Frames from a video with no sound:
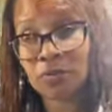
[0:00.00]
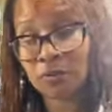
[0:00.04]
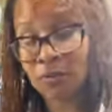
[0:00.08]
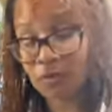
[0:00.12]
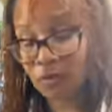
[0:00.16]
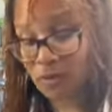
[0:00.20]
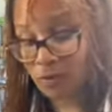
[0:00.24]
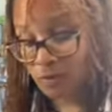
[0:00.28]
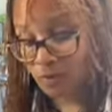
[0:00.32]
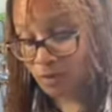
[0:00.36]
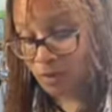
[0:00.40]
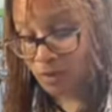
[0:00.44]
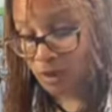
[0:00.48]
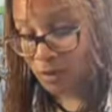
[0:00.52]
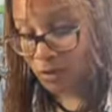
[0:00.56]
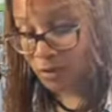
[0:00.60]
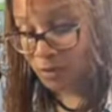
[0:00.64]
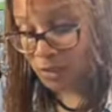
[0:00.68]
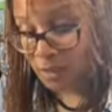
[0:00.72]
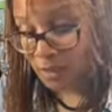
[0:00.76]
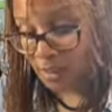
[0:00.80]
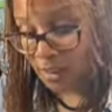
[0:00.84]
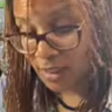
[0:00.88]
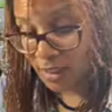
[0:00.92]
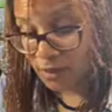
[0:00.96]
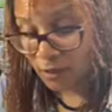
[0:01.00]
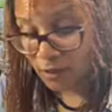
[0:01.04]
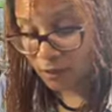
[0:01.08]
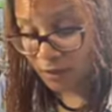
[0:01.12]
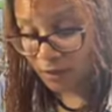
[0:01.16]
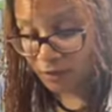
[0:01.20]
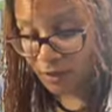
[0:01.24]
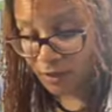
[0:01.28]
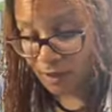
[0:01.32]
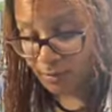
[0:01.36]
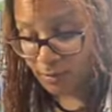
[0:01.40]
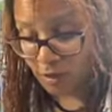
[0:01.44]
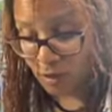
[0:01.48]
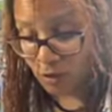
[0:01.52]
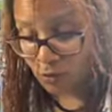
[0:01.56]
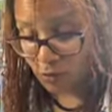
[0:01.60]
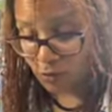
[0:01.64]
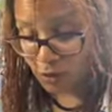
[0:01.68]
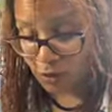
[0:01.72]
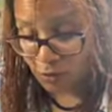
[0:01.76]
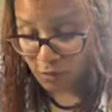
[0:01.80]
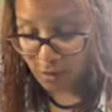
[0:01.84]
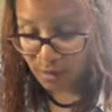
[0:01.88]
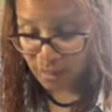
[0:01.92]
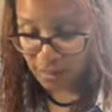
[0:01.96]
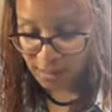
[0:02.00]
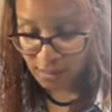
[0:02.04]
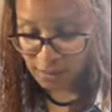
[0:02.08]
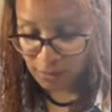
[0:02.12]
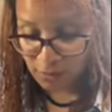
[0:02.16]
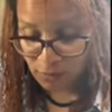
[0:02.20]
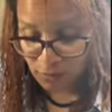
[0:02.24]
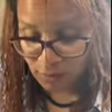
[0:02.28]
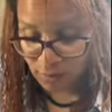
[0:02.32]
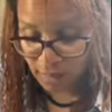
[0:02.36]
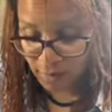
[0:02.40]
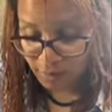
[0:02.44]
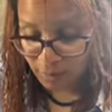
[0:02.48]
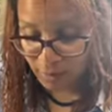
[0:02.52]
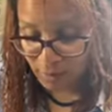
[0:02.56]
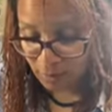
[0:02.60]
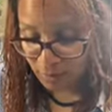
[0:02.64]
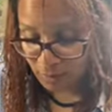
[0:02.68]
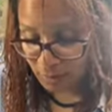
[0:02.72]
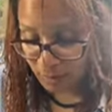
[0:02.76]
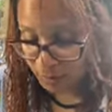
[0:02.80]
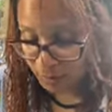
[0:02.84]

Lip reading: Depending on the size of your family or your guest or how many people